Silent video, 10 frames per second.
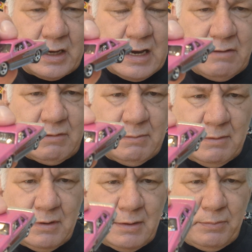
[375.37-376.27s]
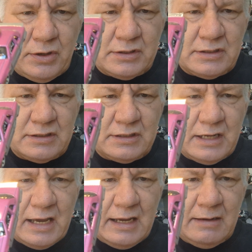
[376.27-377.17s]
Can't remember the person's
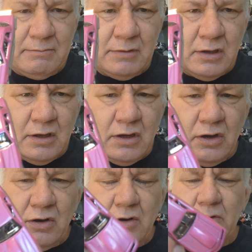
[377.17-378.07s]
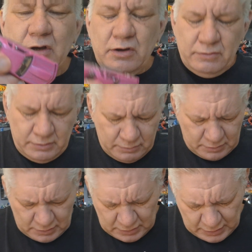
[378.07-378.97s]
name, who it
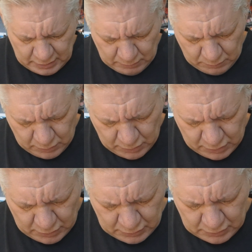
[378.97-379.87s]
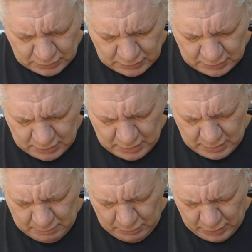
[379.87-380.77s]
said it was.
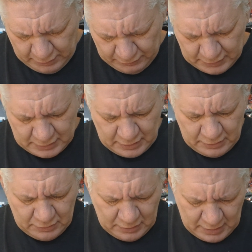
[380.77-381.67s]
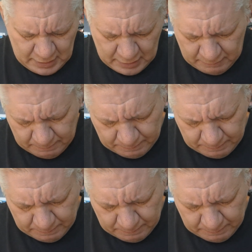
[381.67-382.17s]
Might even say on there.